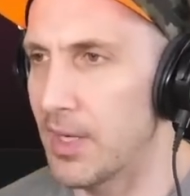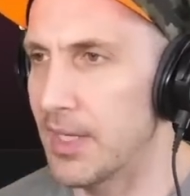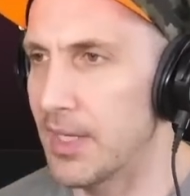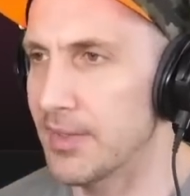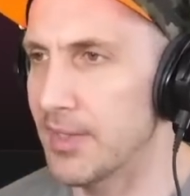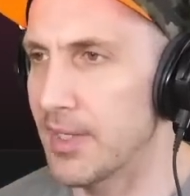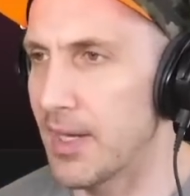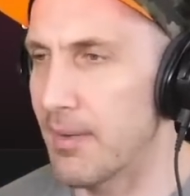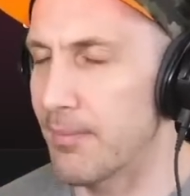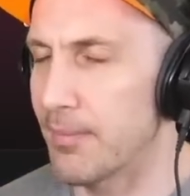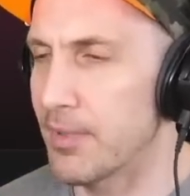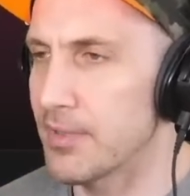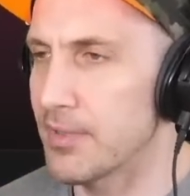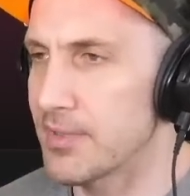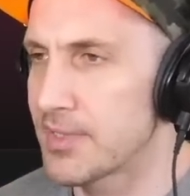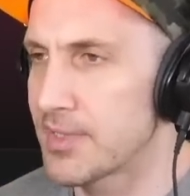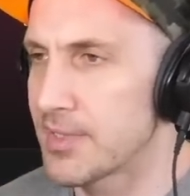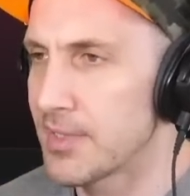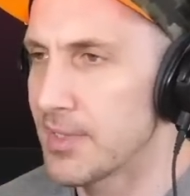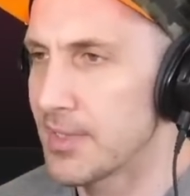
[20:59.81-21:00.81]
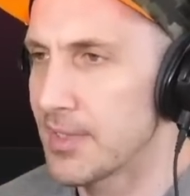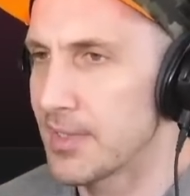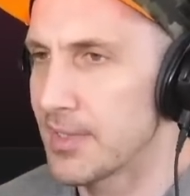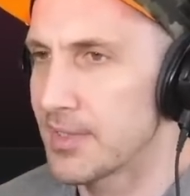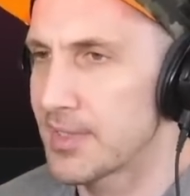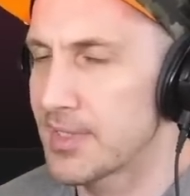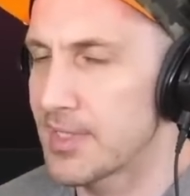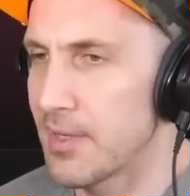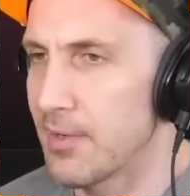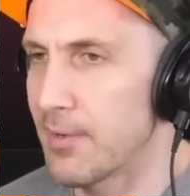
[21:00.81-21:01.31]
on the numbers.
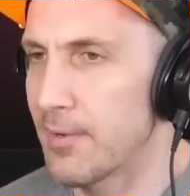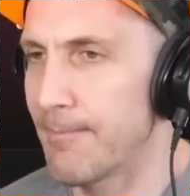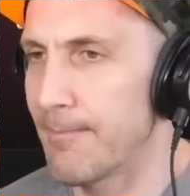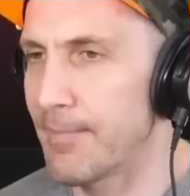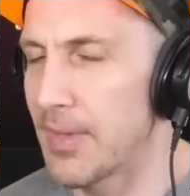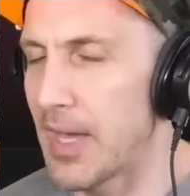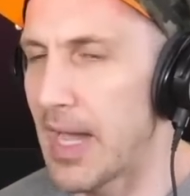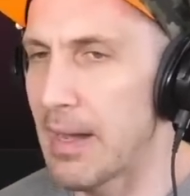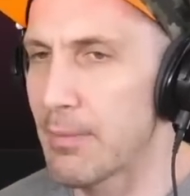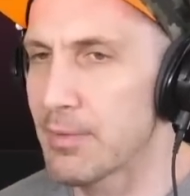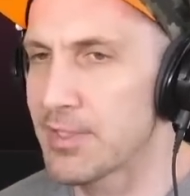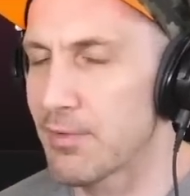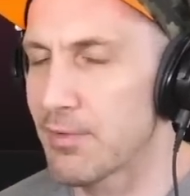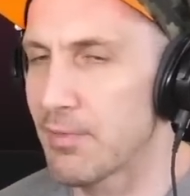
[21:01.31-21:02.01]
So I was